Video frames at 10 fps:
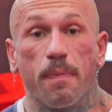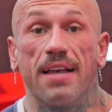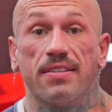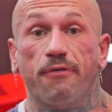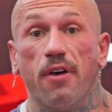
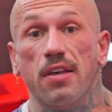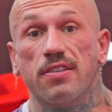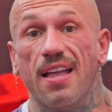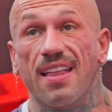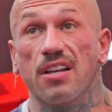bicep
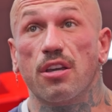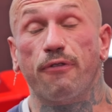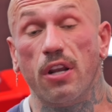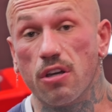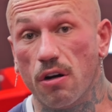first and then actually
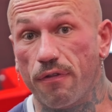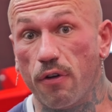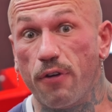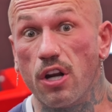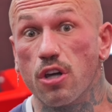
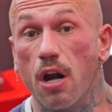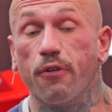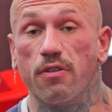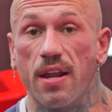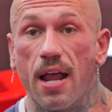finish
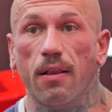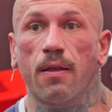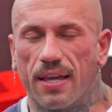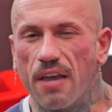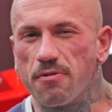off on rear delt.
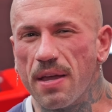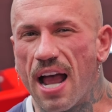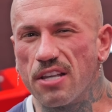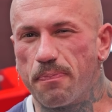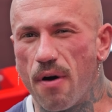It gives me a
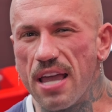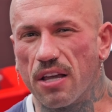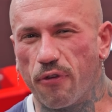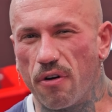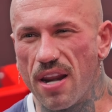nice
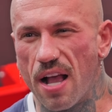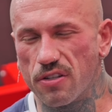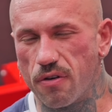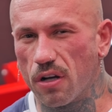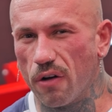break for rear
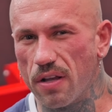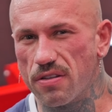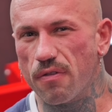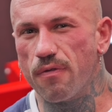delts to recover, to